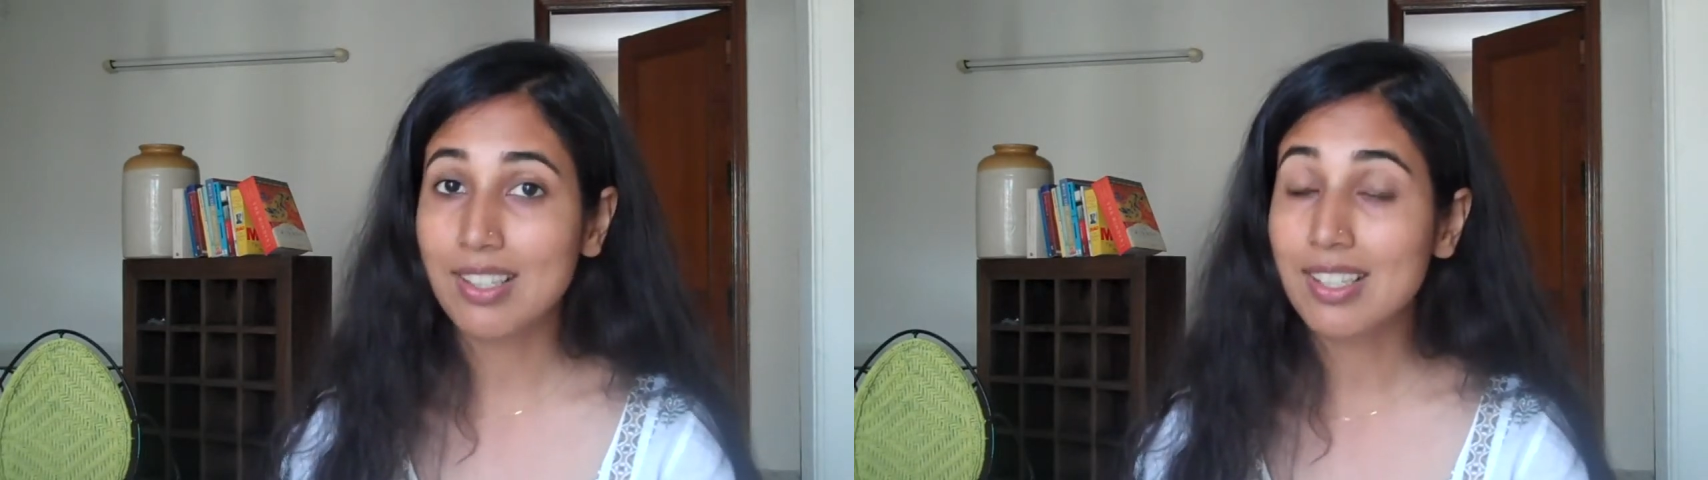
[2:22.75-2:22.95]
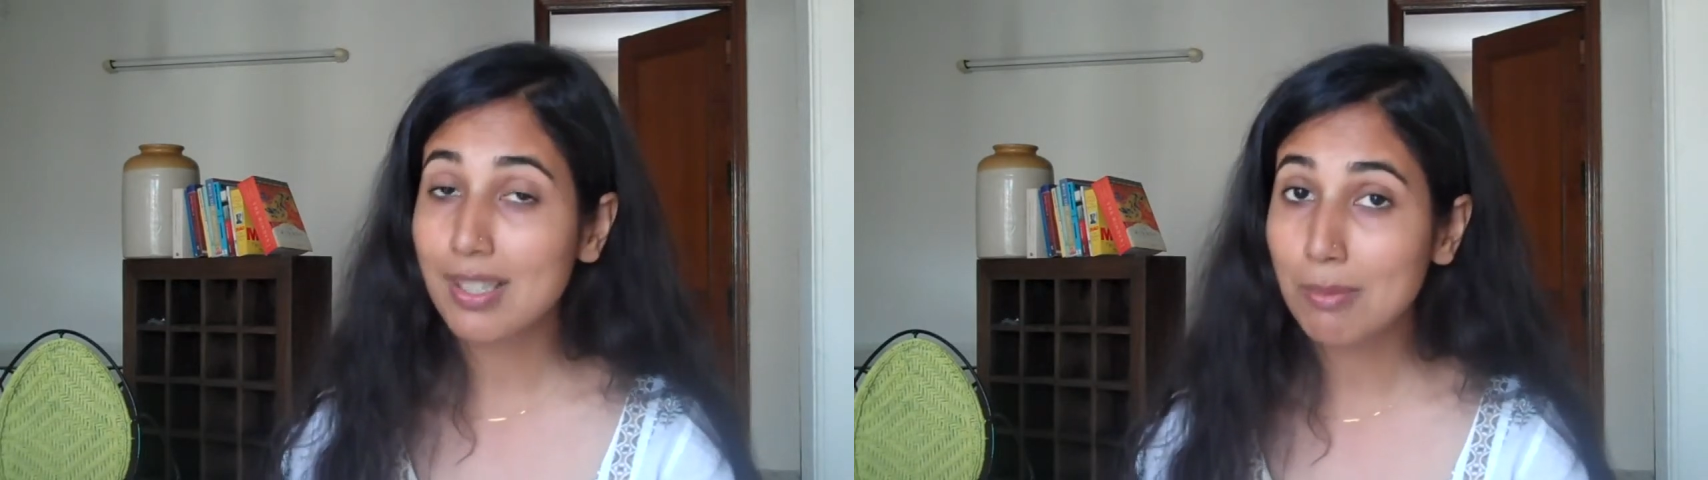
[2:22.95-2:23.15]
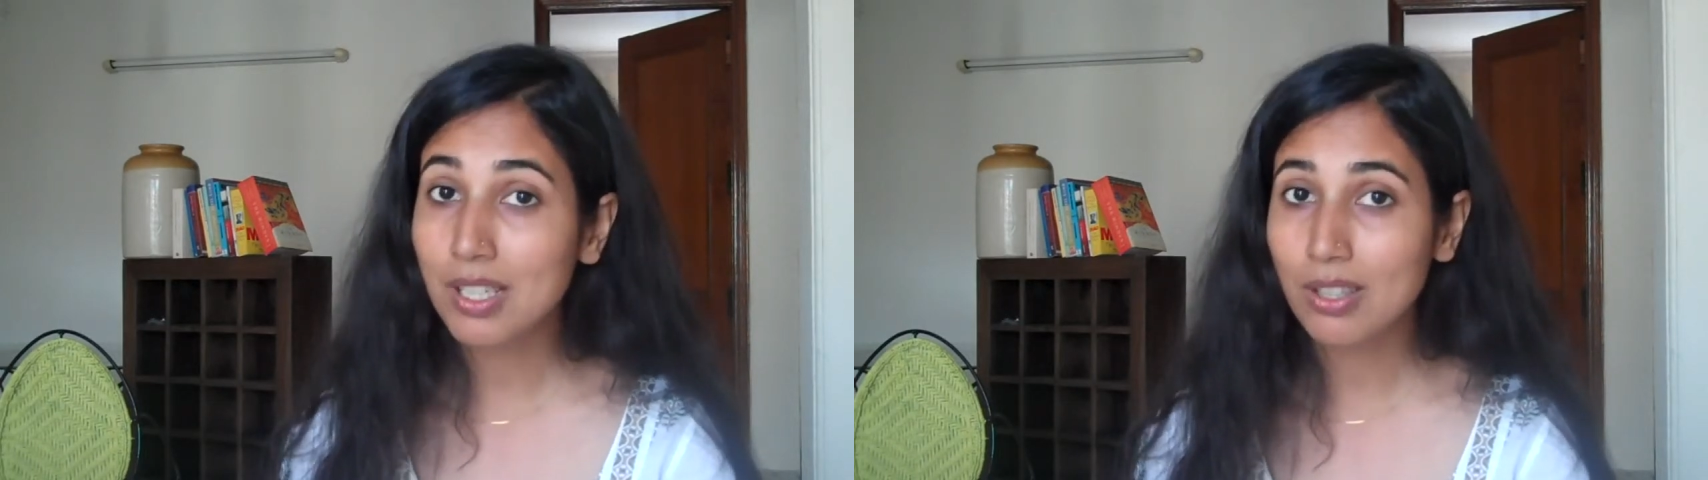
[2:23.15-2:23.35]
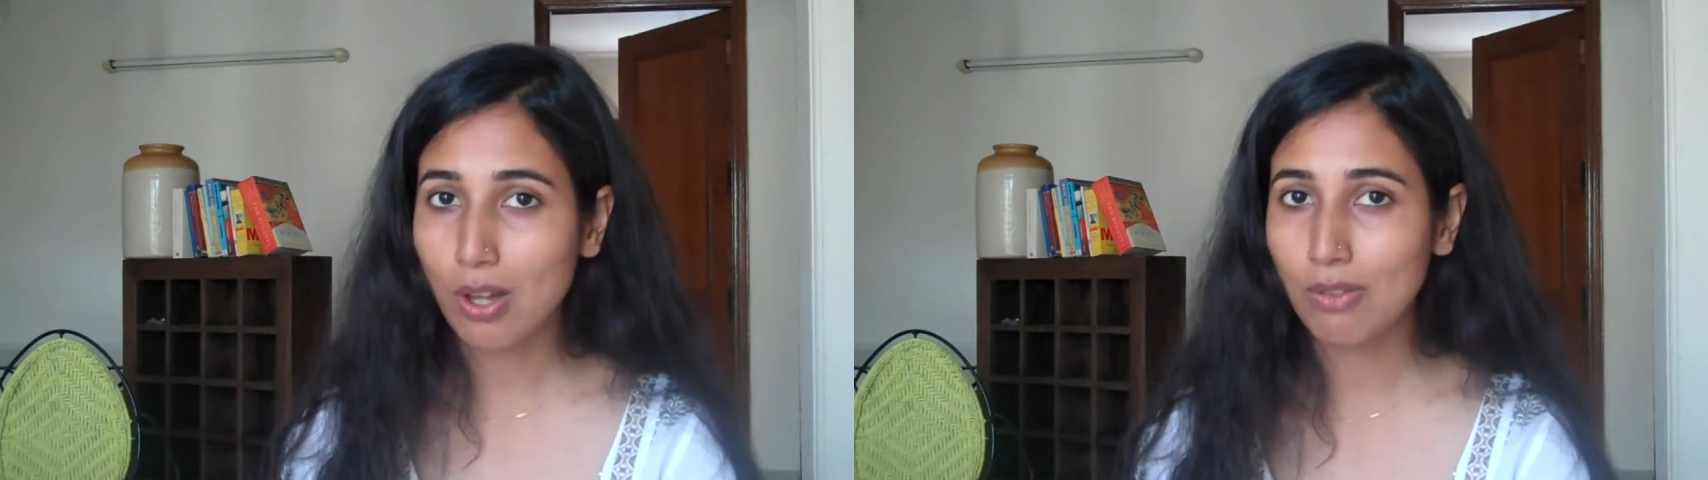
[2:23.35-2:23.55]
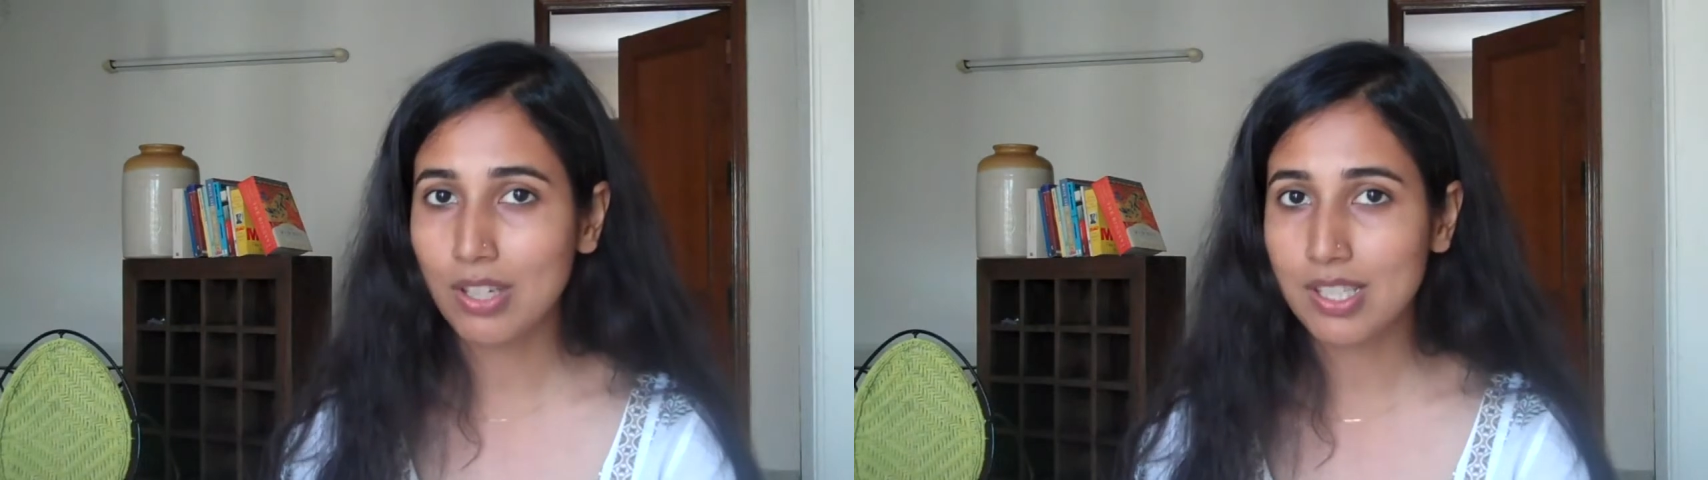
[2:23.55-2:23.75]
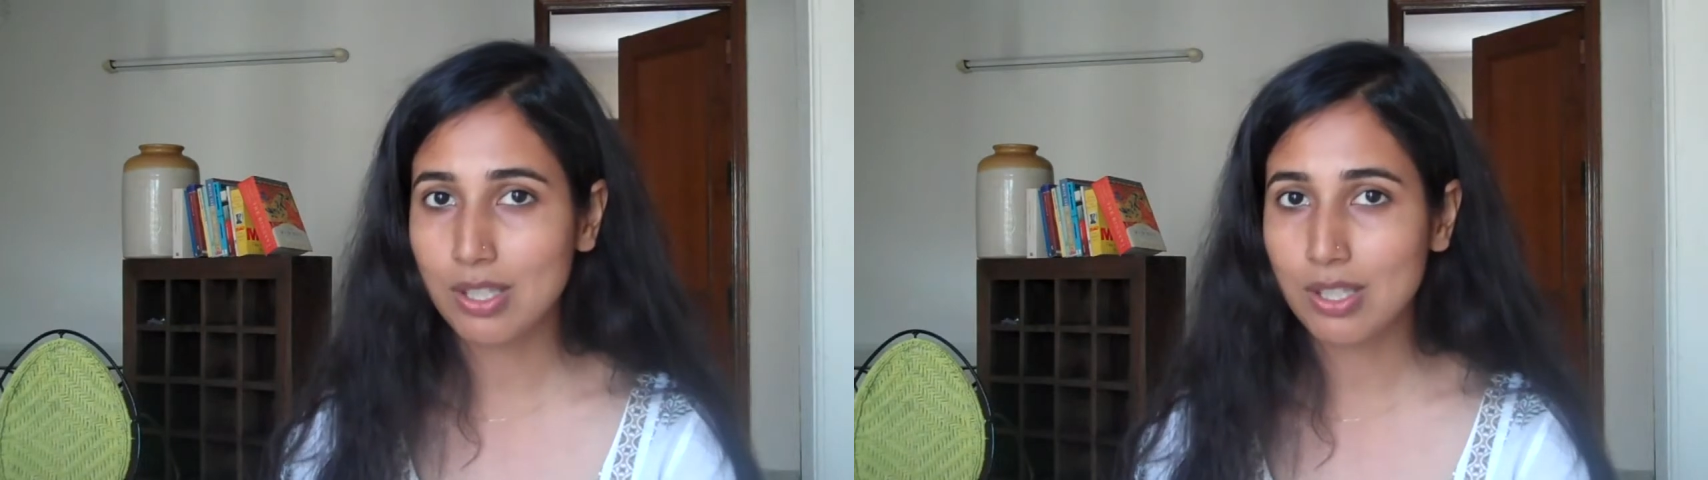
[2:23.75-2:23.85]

on similar conflict